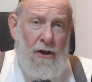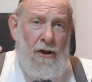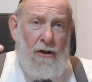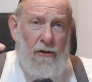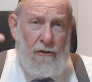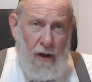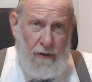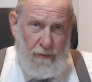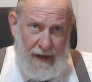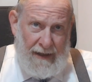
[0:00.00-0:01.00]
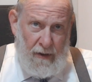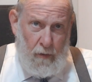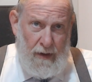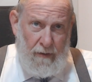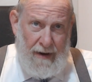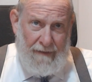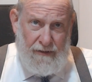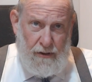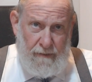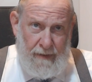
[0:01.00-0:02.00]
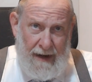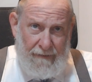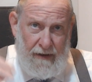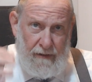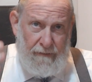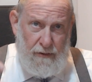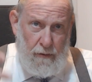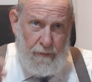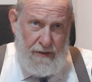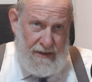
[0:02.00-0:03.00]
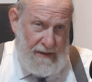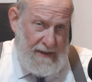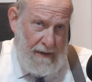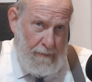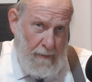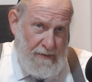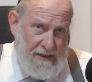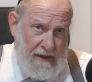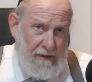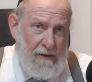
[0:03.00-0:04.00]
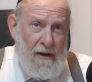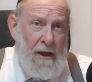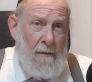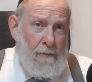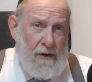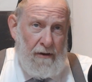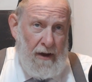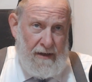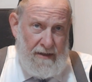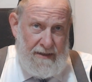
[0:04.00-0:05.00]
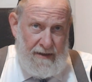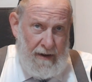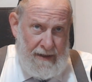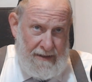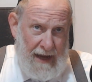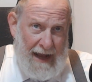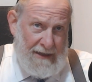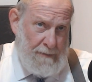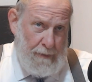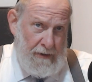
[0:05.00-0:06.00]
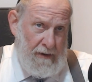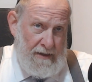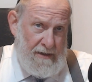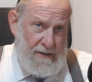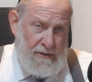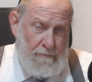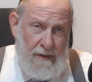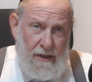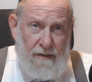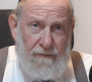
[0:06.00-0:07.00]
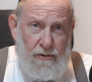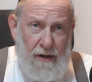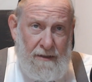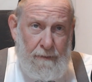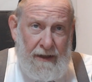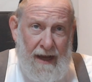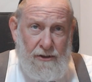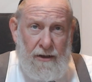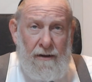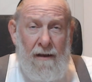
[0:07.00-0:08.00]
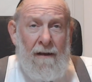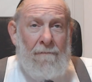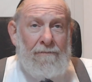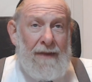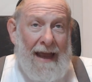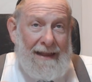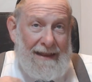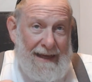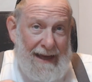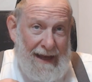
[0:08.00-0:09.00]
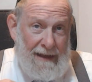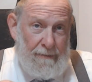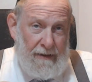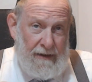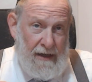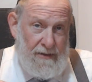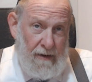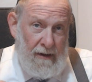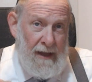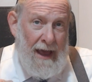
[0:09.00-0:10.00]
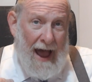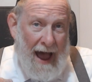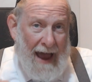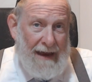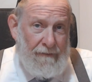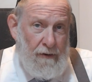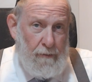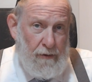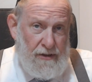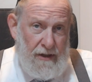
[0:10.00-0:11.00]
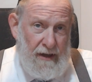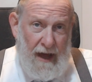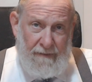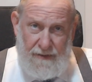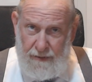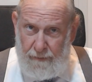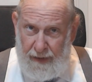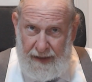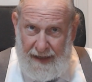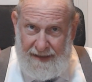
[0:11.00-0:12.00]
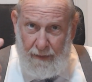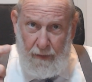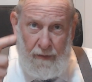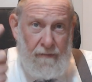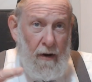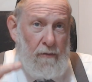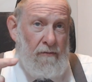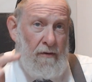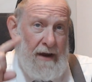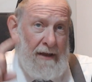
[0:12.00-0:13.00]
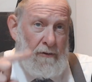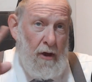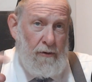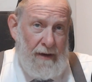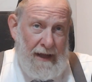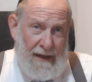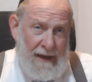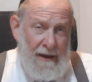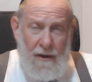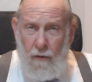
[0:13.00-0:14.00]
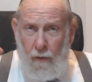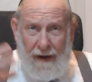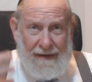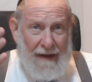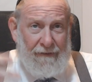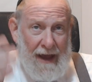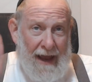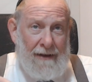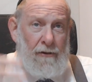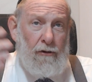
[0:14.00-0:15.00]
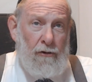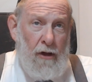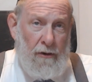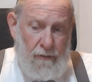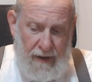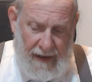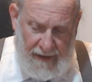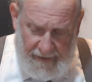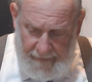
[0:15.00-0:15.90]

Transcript: lanu chelik. We don't have it. Should have been every individual person as like a bumper sticker putting on his ox, putting on his museum transportation. Ein li chelik be'elokei Yisrael. I have no portion in the God of Israel. But that's not what we wrote. We wrote Ein lanu chelik. Why dafka ein lanu chelik?